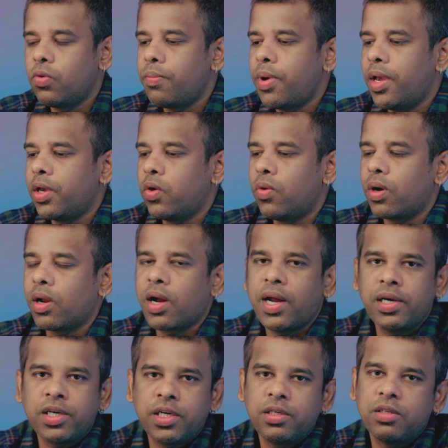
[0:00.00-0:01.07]
to make your
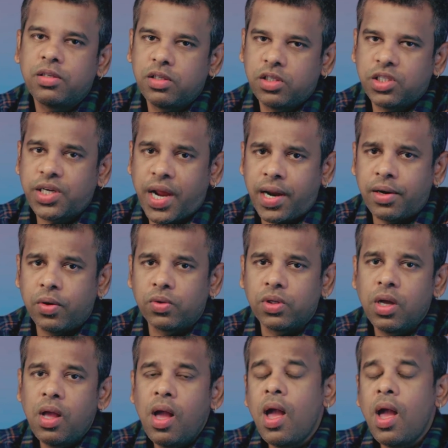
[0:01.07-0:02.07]
content stand out.